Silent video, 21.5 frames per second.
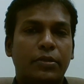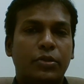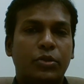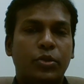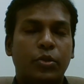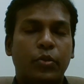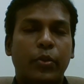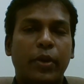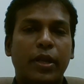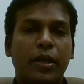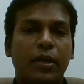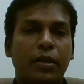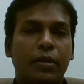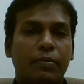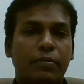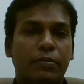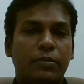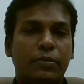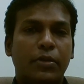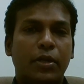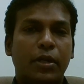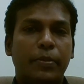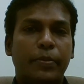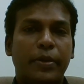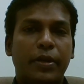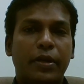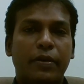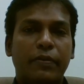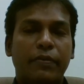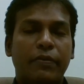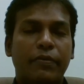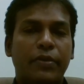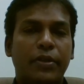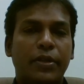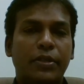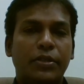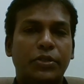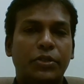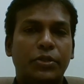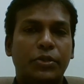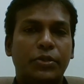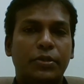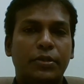to welcome on behalf of the
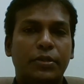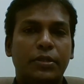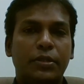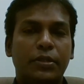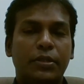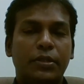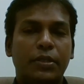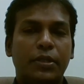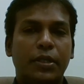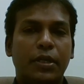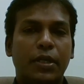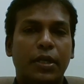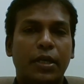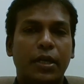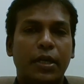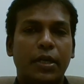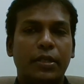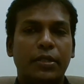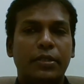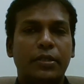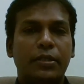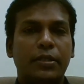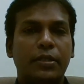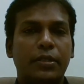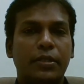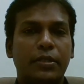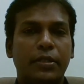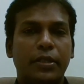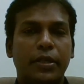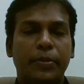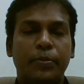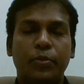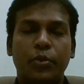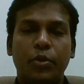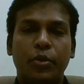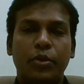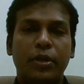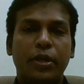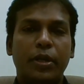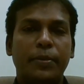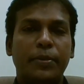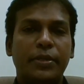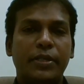Institute and the
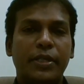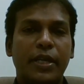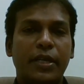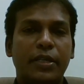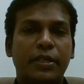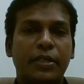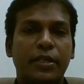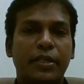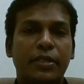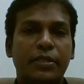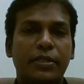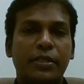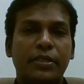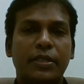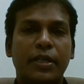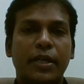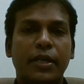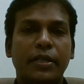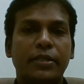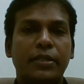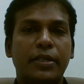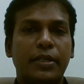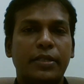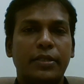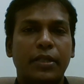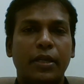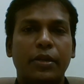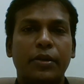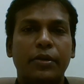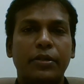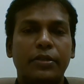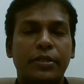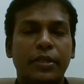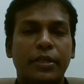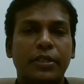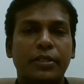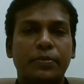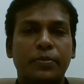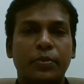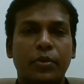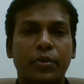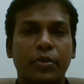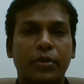program in International Strategic and Security Studies
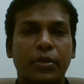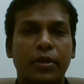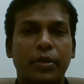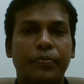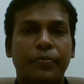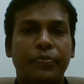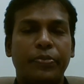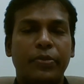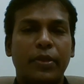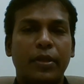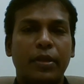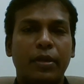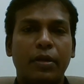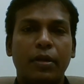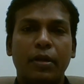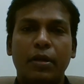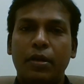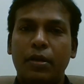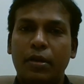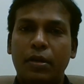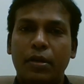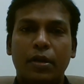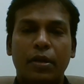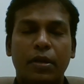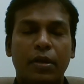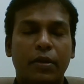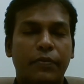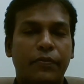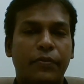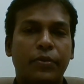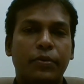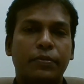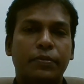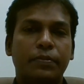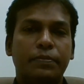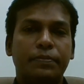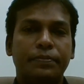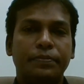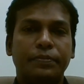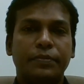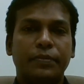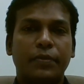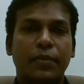program, all of you.
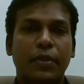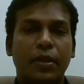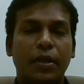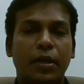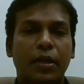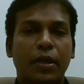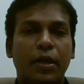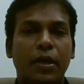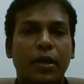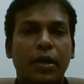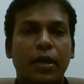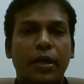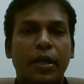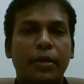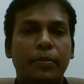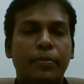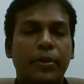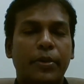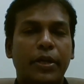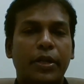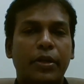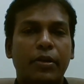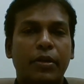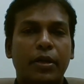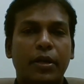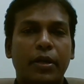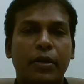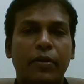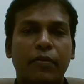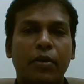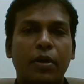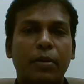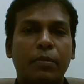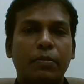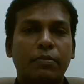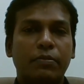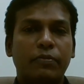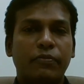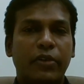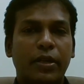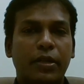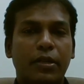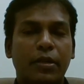In particular, a warm
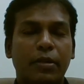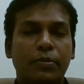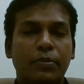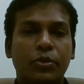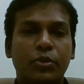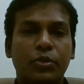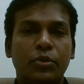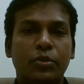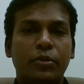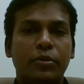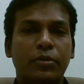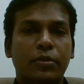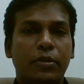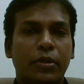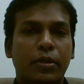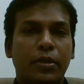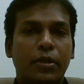welcome to